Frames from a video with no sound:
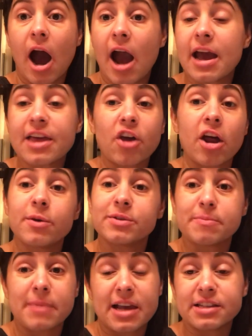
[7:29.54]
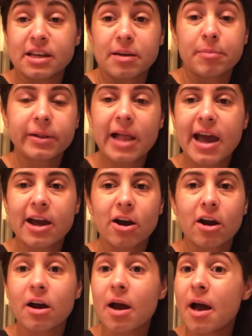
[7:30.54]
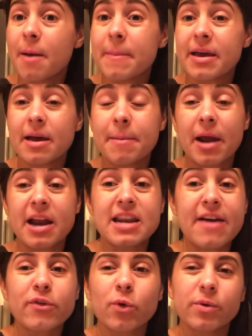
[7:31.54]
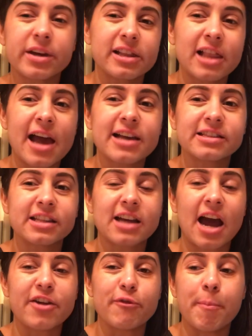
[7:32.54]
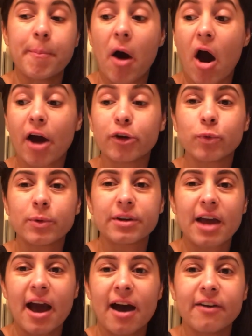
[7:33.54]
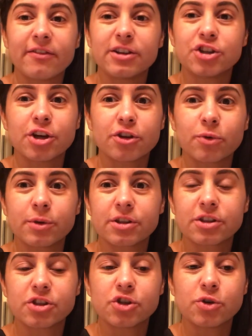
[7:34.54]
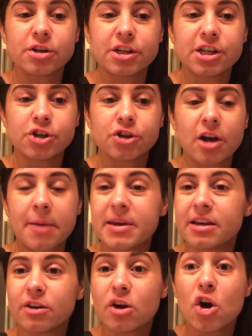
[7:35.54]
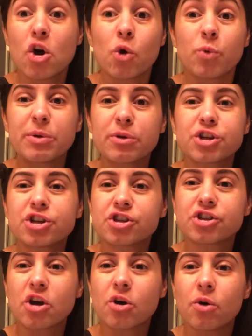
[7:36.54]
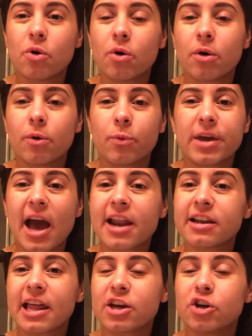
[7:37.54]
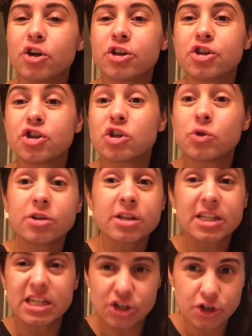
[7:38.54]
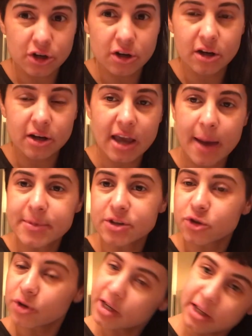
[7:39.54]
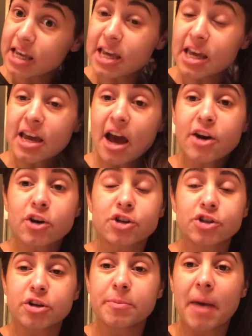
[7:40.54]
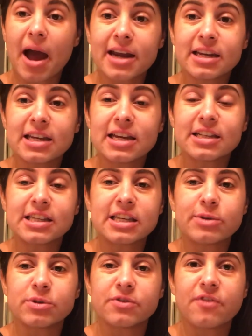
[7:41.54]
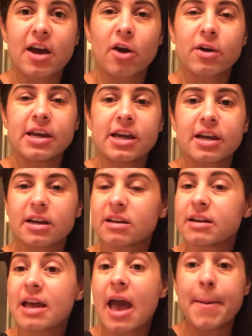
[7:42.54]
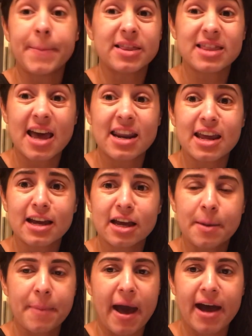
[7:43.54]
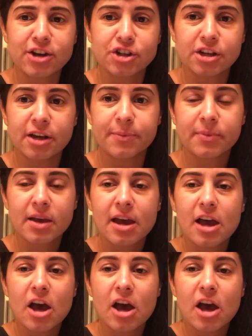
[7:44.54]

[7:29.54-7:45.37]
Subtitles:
I thought he was an amazing player, but I never realized the kind of bond we would have each other with student teacher. I mean, we had like good student teacher chemistry. He understood my needs. He was very empathetic, compassionate.